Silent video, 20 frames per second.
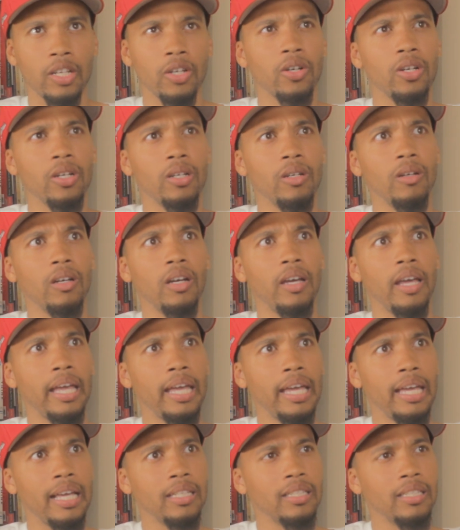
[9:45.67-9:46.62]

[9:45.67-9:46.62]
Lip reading: you're a